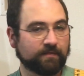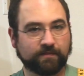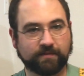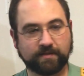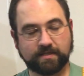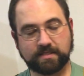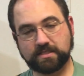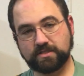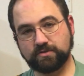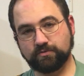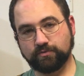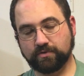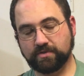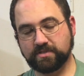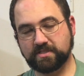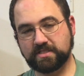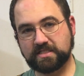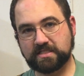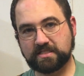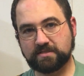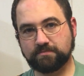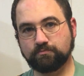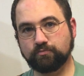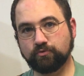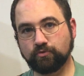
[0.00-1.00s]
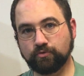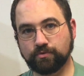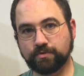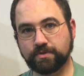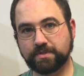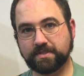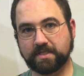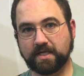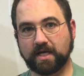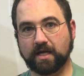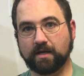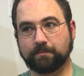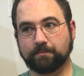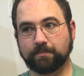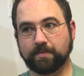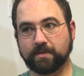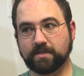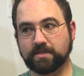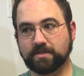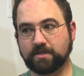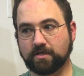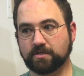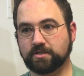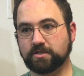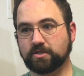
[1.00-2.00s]
This one spools
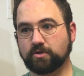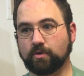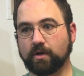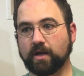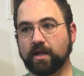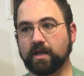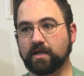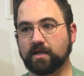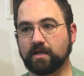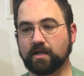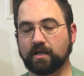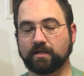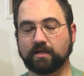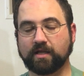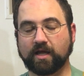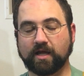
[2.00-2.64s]
up and starts cranking